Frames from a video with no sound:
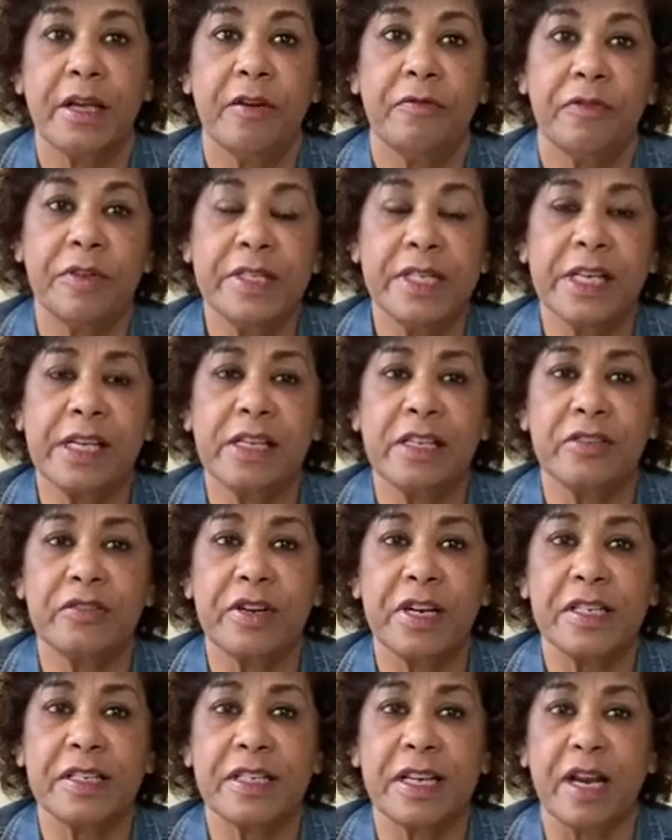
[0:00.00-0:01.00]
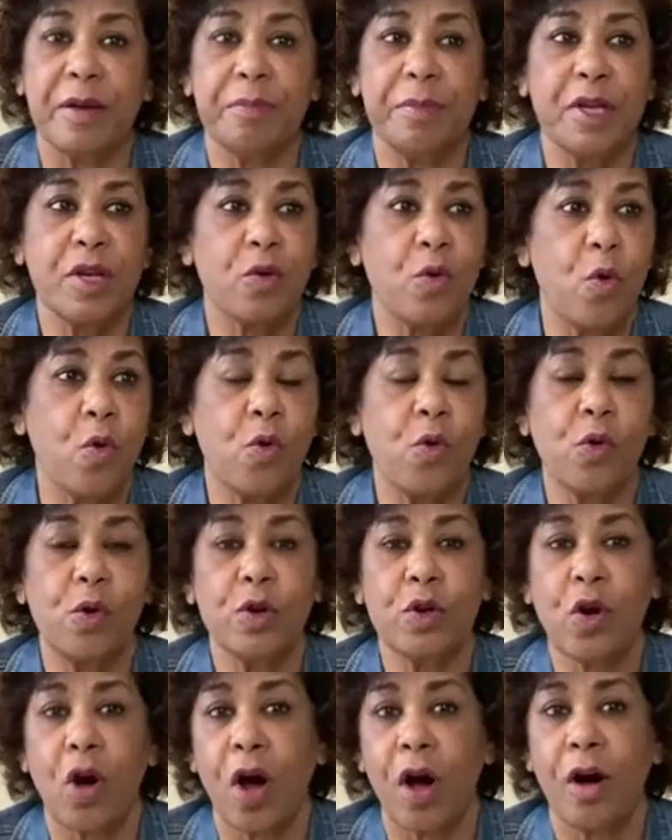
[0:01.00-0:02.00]
Physical stress can be
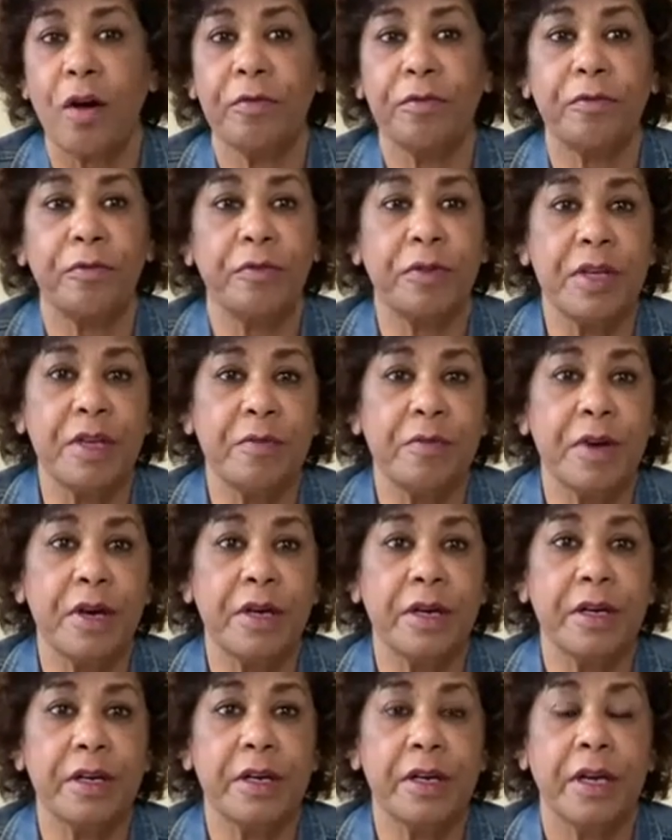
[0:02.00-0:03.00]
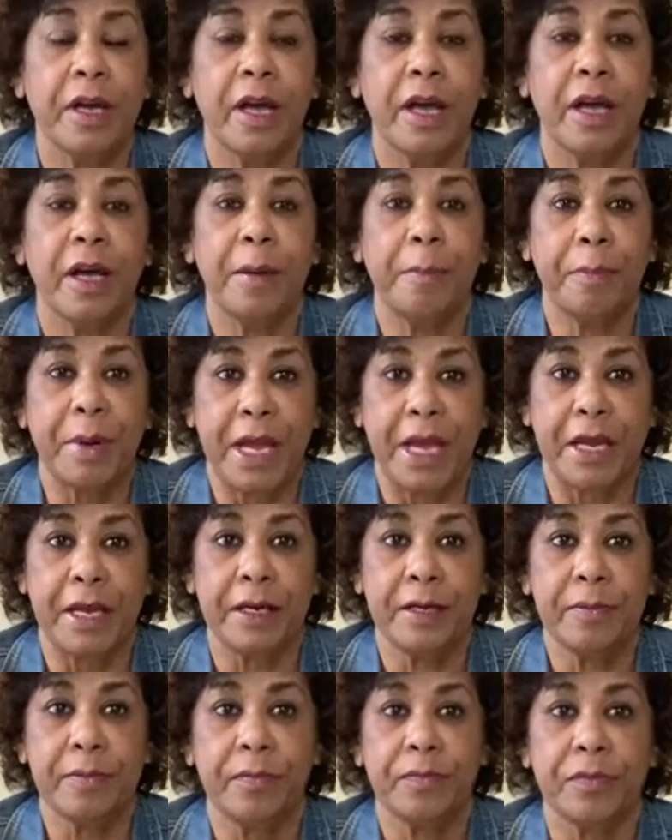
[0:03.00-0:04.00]
cold, cough, fever,
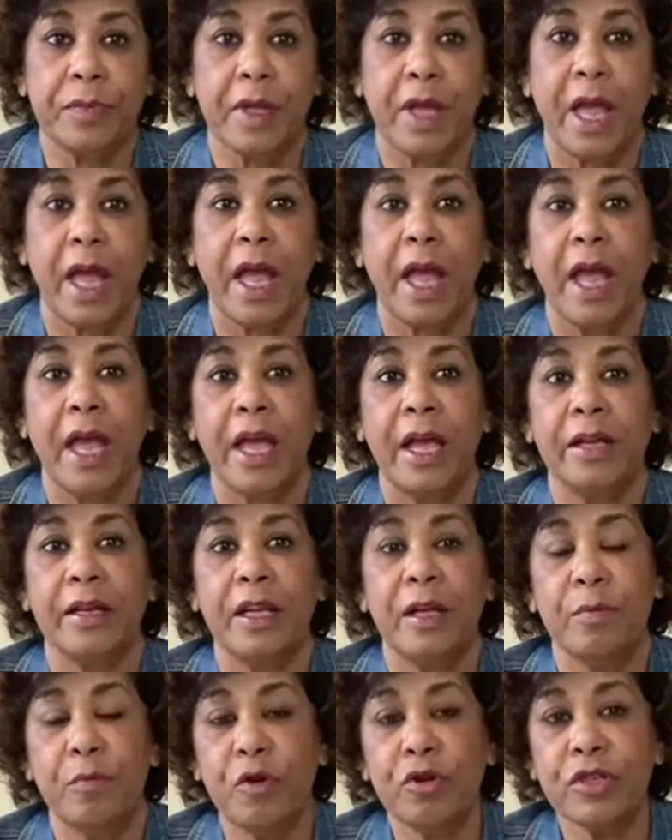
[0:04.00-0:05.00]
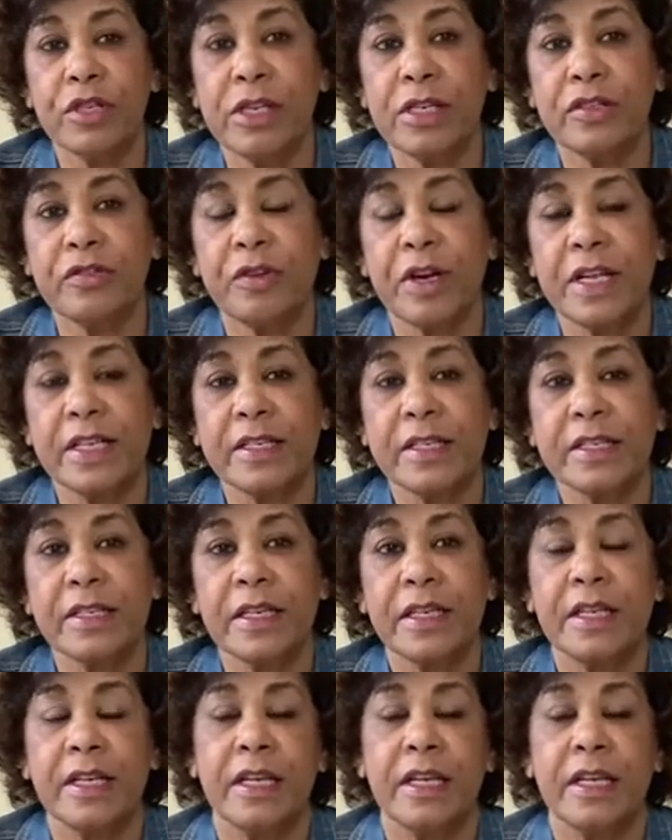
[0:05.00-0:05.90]
pain, and emotional stress